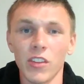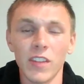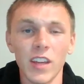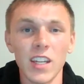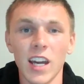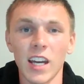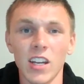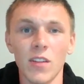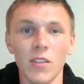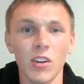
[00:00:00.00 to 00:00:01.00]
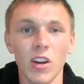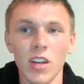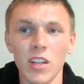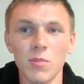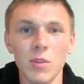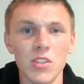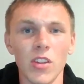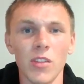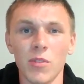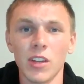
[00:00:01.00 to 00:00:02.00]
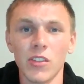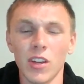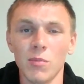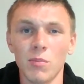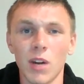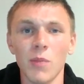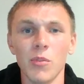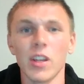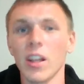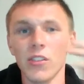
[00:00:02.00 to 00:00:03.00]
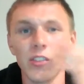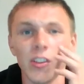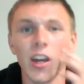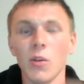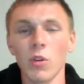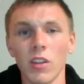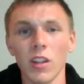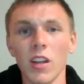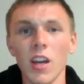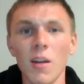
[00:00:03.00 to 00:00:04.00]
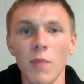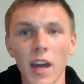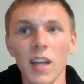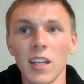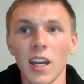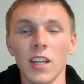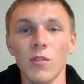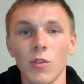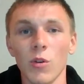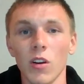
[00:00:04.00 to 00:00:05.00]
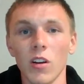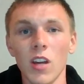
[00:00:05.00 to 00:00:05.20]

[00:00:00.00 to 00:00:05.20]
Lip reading: They cannot get it off the ground, not to mention all the things problems they had on set with it back in '94,